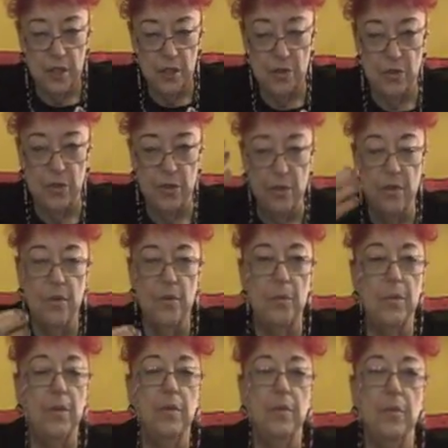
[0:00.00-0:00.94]
should
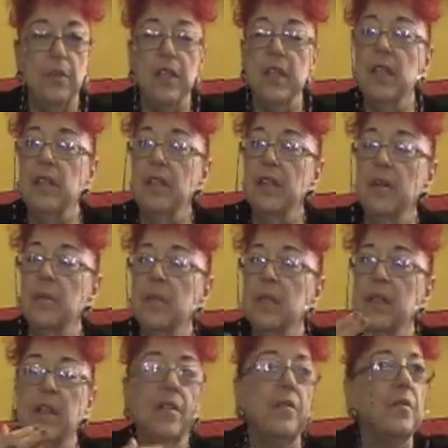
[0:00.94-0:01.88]
be reading them
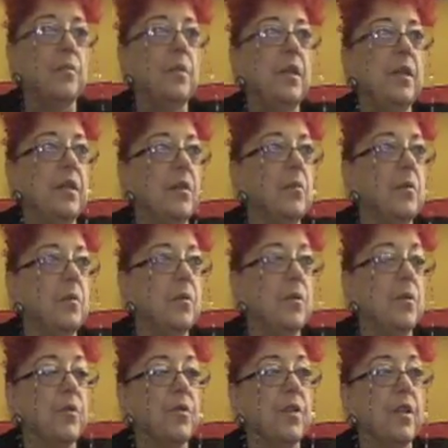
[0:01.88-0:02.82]
and get to meet them in
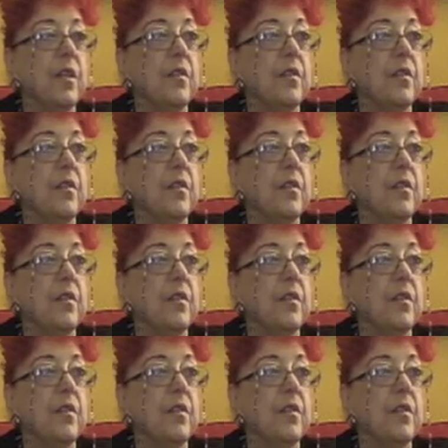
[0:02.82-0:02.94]
person.